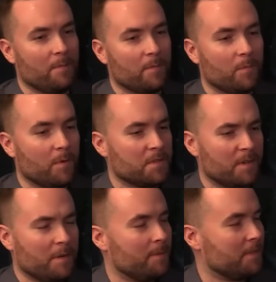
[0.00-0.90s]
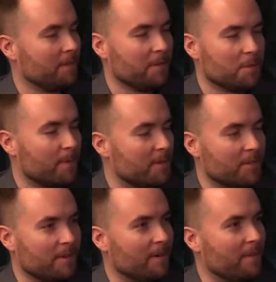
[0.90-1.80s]
Was there any particular
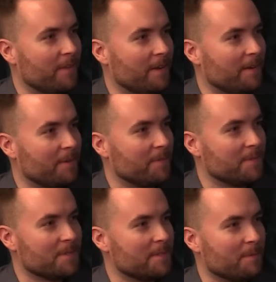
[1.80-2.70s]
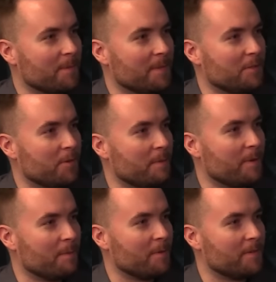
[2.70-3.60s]
inspiration around that, or something they dreamed
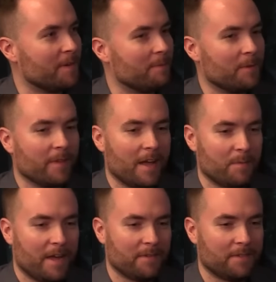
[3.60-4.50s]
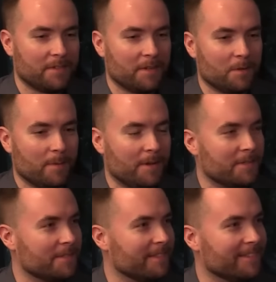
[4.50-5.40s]
up over time? They're like, we have to have a tentacle
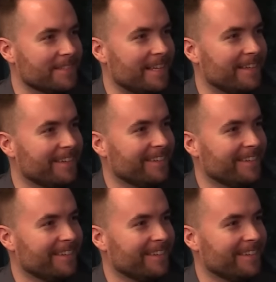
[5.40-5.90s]
boss. Is that?